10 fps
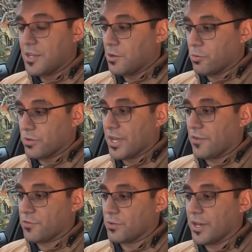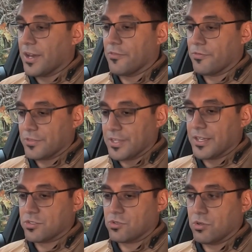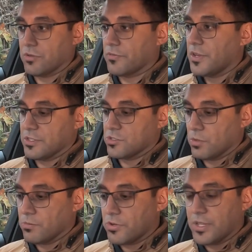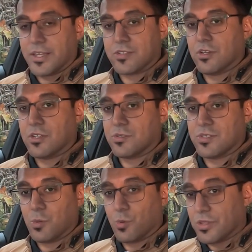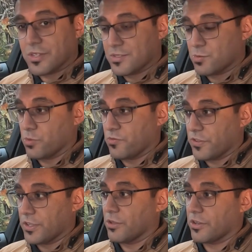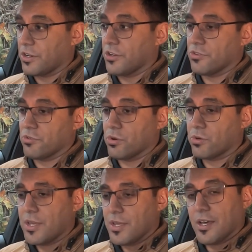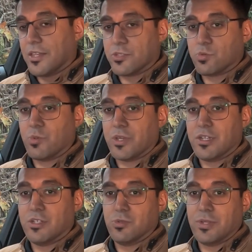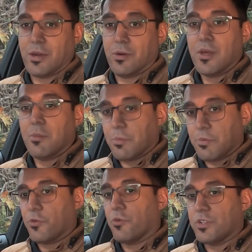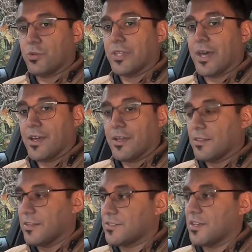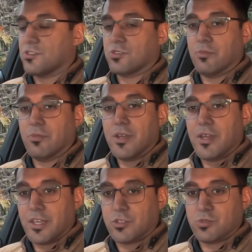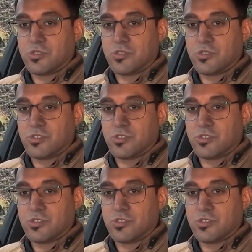would have to have the X drive. So I'm really excited to see what this would feel like on the road, and that's what we're going to do now. But before we do that, let's hear some exhaust